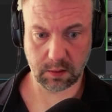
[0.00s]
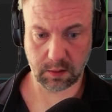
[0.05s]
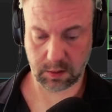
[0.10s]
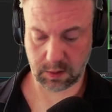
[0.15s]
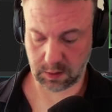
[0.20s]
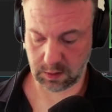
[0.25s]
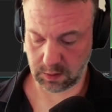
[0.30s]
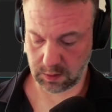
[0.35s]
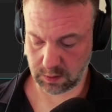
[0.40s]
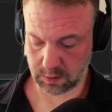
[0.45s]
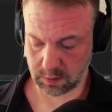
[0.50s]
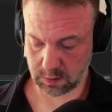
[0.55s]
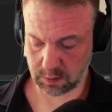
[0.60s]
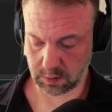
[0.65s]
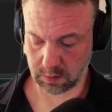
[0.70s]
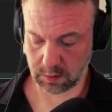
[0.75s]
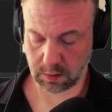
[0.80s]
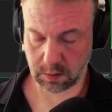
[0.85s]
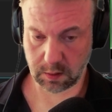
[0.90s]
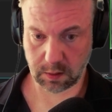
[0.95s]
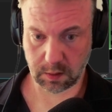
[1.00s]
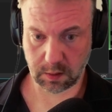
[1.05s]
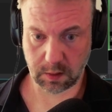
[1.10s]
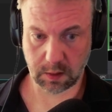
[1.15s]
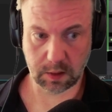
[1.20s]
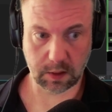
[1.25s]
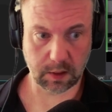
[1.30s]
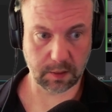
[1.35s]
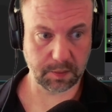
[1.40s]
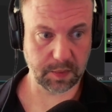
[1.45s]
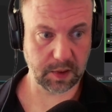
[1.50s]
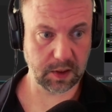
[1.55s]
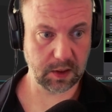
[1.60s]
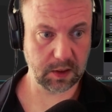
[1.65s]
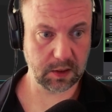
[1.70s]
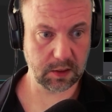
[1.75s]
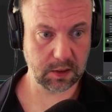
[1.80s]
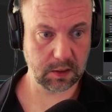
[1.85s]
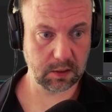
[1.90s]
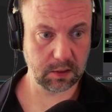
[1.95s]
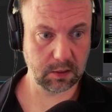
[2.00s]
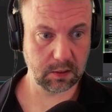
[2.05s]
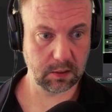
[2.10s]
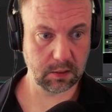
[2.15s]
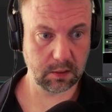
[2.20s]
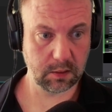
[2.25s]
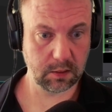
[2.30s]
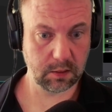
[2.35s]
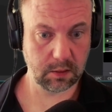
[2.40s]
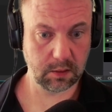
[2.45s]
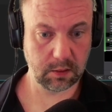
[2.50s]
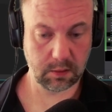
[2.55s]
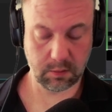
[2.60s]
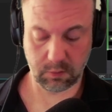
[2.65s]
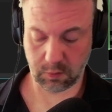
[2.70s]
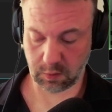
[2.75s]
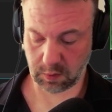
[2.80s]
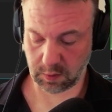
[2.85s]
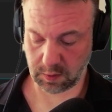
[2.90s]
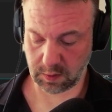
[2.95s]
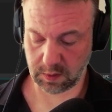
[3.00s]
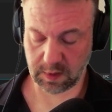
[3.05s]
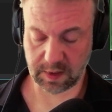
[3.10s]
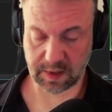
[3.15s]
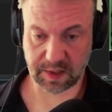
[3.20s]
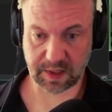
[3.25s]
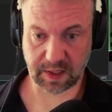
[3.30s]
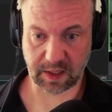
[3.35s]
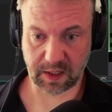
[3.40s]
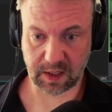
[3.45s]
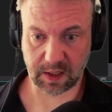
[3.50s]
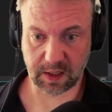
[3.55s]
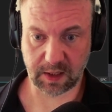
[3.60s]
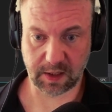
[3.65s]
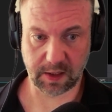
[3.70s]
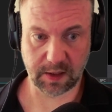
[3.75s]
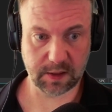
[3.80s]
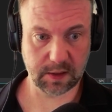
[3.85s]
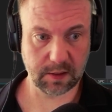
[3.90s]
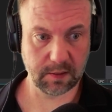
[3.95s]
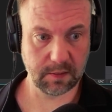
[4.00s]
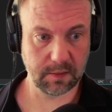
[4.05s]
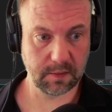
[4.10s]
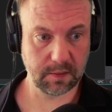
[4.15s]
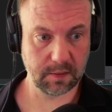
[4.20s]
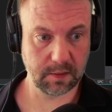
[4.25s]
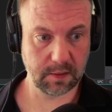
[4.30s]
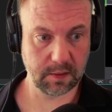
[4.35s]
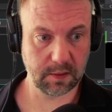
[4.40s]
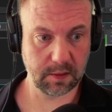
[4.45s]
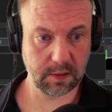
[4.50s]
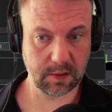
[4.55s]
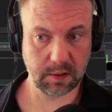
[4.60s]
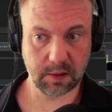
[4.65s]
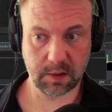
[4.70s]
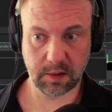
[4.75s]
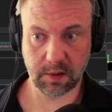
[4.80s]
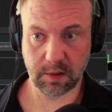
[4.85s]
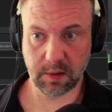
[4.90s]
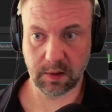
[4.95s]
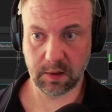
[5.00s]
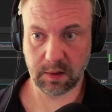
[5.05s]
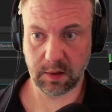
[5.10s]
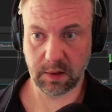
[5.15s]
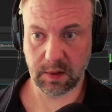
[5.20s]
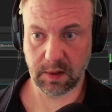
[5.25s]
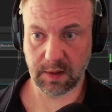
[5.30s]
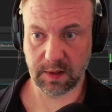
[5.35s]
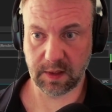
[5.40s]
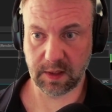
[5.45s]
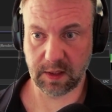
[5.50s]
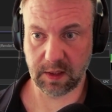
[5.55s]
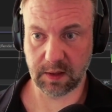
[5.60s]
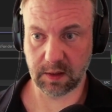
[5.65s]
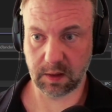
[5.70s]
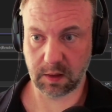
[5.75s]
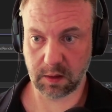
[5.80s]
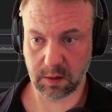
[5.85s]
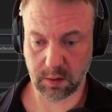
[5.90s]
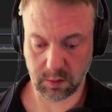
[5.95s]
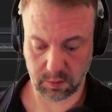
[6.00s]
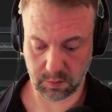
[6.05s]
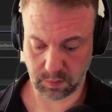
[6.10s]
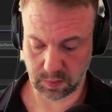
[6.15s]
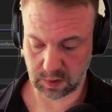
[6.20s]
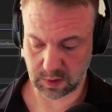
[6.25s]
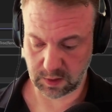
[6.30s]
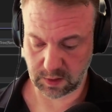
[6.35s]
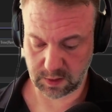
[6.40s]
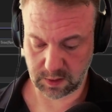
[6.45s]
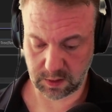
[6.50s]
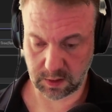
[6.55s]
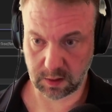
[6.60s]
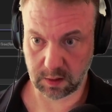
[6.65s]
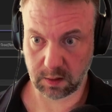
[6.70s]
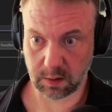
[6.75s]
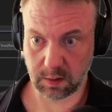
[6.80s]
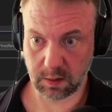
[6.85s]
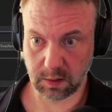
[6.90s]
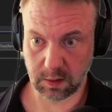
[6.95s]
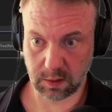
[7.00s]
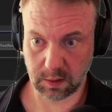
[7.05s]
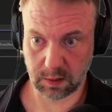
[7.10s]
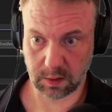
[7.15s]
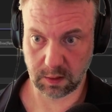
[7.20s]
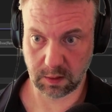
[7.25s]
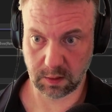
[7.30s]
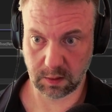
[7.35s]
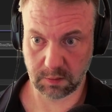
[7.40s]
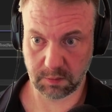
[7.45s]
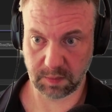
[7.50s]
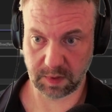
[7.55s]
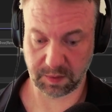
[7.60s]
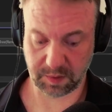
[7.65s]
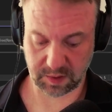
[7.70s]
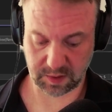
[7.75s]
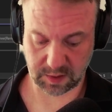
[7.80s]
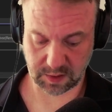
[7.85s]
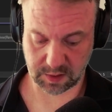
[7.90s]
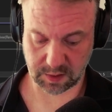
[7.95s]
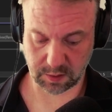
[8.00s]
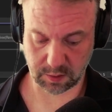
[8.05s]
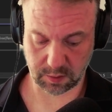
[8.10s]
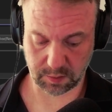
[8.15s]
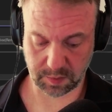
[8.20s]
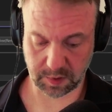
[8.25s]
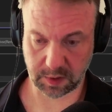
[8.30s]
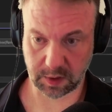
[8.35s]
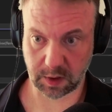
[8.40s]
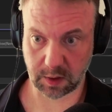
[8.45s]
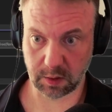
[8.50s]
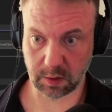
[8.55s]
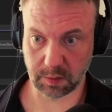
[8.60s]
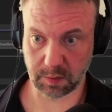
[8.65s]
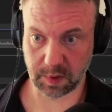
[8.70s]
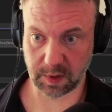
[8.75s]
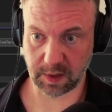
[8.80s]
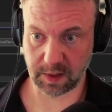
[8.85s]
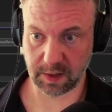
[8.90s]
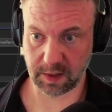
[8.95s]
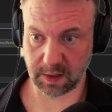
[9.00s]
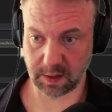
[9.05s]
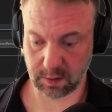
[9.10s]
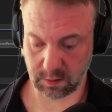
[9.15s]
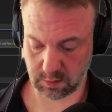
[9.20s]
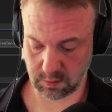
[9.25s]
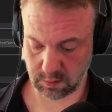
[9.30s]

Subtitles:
and copy it, or let's say cut it. And then in the code block here, maybe it doesn't know about the code behind yet.